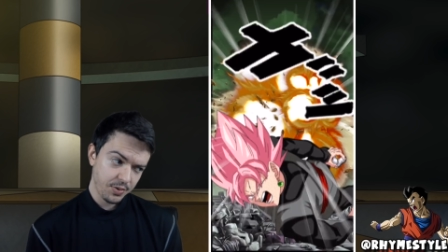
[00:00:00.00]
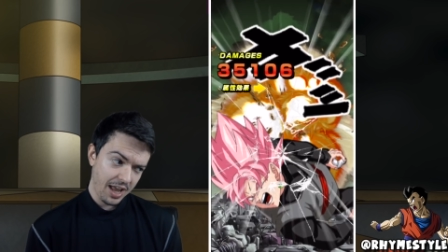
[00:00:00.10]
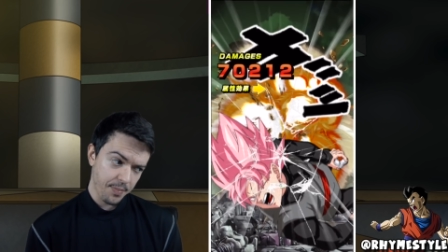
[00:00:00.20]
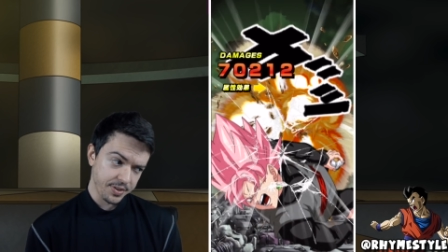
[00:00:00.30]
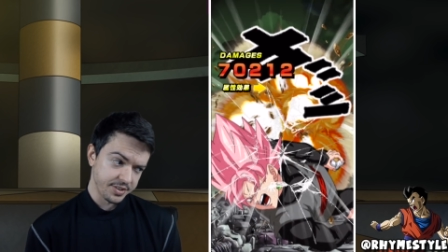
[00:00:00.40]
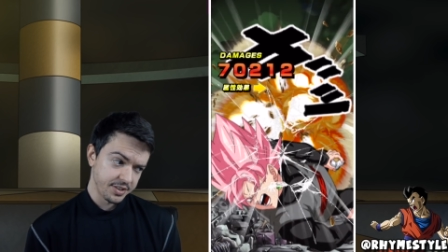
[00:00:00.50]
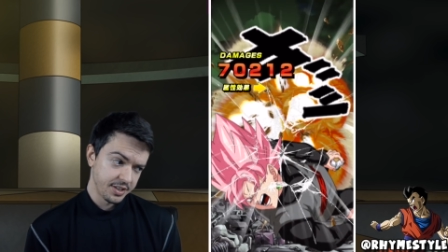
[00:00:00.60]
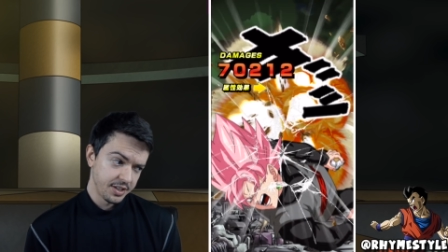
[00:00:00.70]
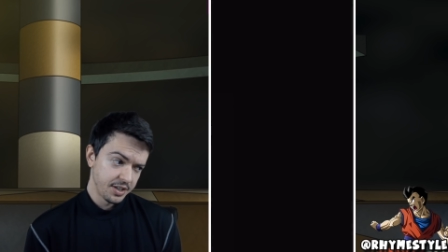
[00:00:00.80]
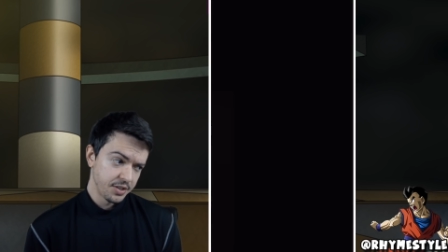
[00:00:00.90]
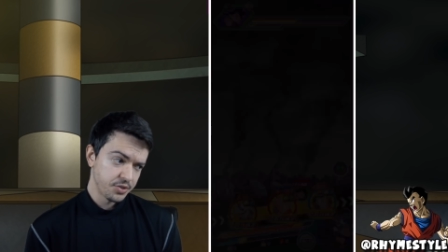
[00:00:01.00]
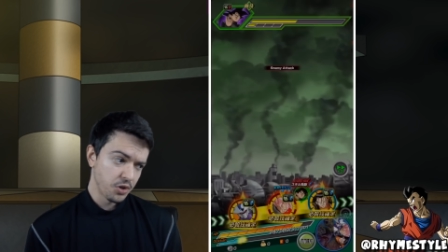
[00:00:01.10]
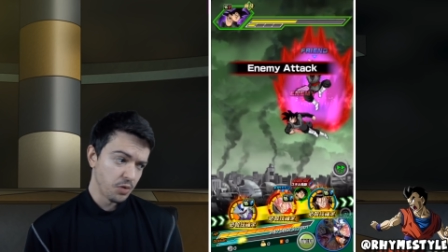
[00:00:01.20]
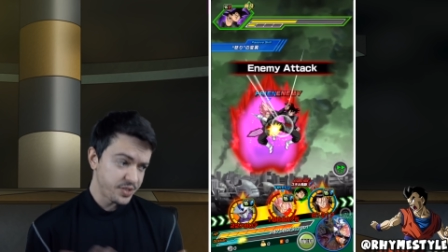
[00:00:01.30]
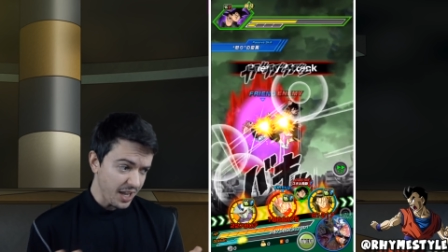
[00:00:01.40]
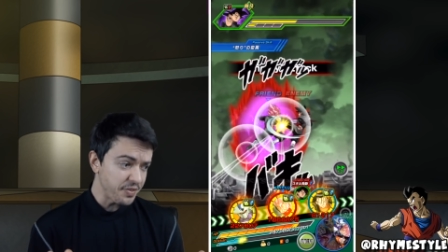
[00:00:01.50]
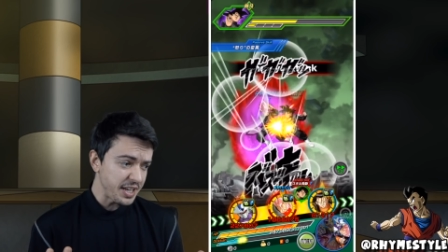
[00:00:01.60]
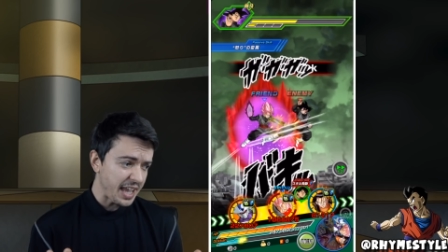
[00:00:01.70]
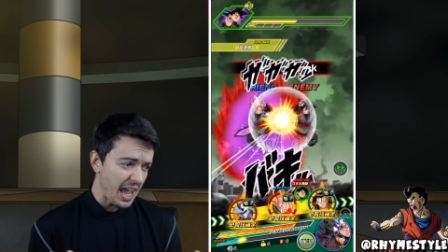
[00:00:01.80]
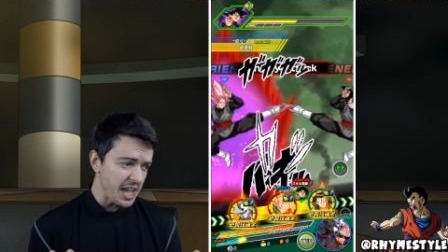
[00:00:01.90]
what happens. So
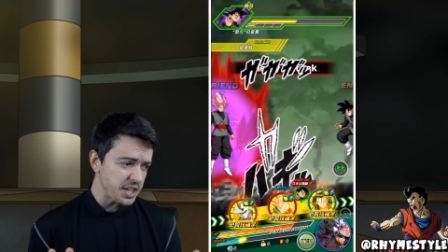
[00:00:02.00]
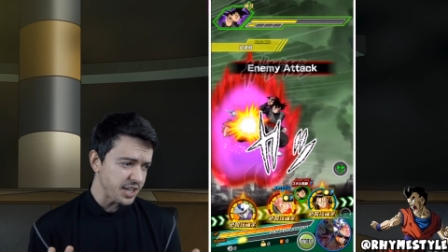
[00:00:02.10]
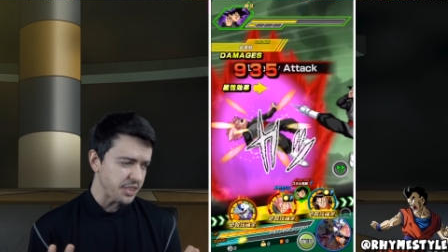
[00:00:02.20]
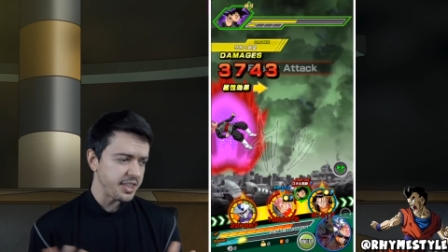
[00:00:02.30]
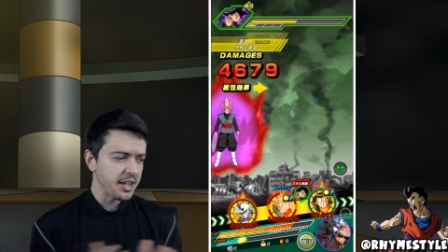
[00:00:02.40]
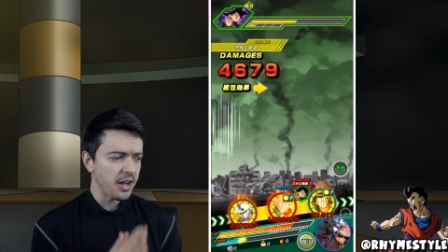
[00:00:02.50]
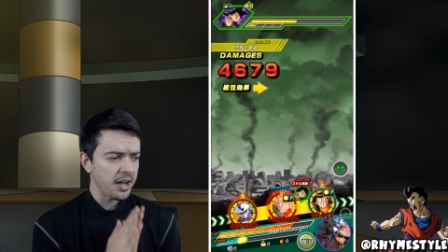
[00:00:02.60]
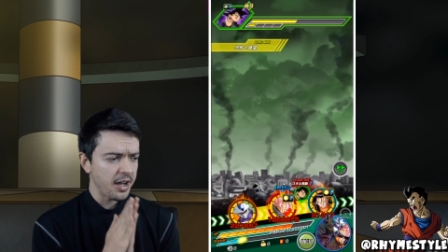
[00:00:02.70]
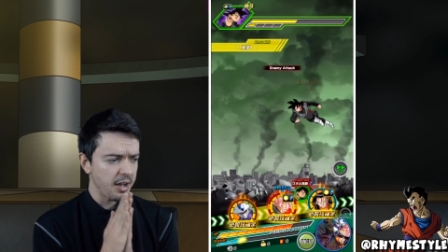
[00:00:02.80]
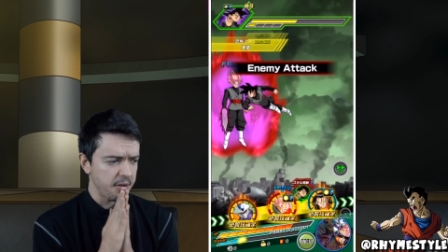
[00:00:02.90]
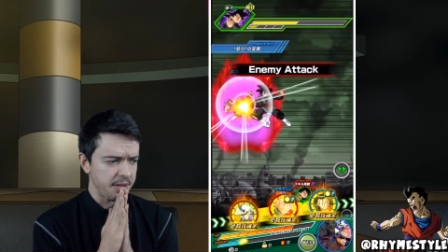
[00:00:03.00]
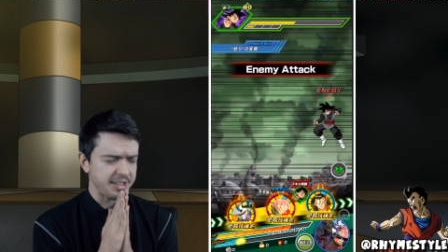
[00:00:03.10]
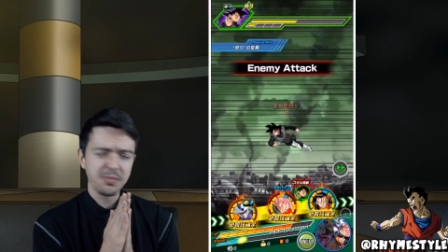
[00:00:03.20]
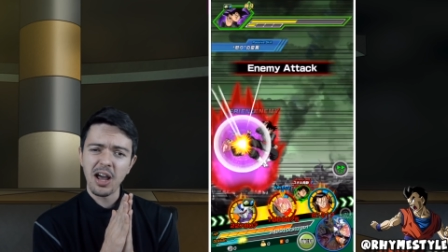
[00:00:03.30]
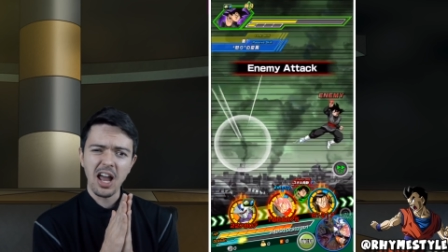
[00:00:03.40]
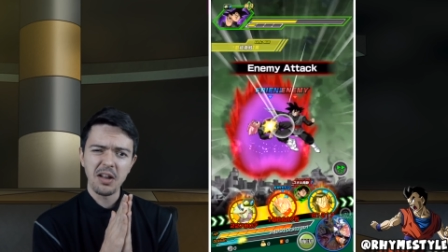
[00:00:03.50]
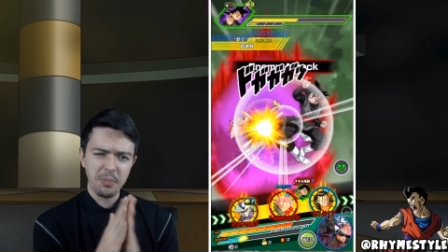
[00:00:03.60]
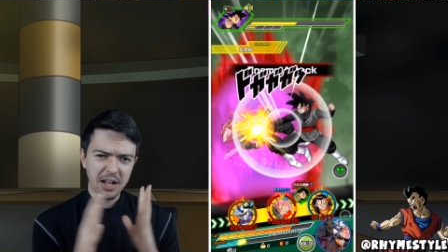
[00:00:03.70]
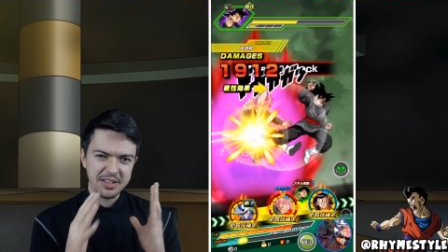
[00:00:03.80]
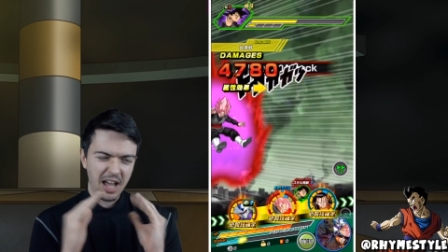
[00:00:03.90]
70k-ish, I think uh, that's about,
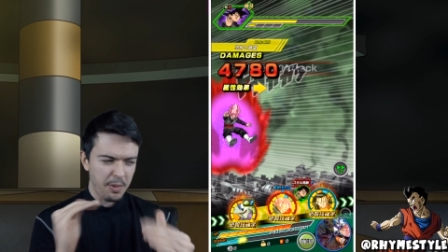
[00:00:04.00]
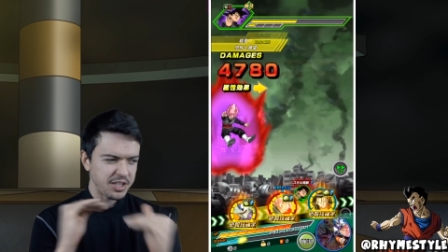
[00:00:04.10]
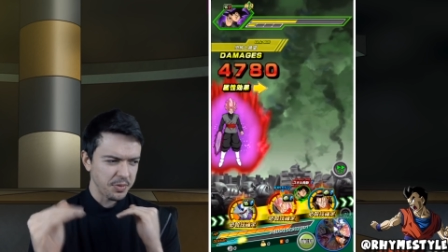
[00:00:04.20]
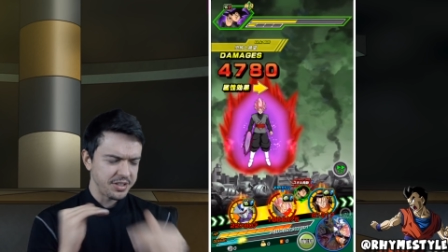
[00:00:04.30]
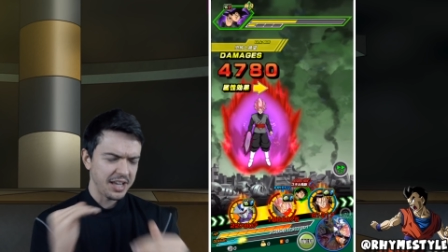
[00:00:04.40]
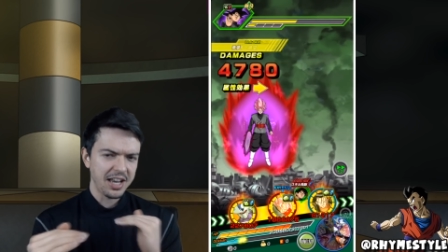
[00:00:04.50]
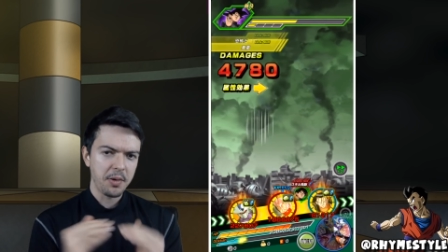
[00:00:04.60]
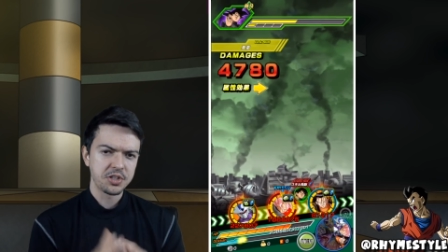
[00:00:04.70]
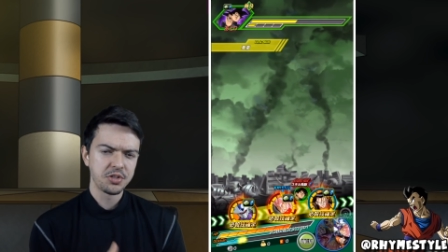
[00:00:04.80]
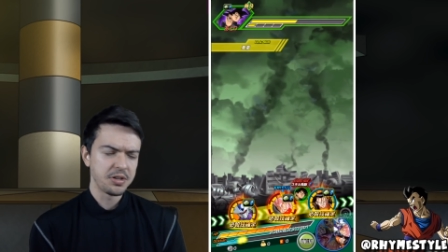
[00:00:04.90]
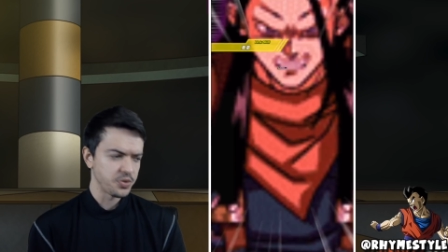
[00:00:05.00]
about how much I'm going to take damage to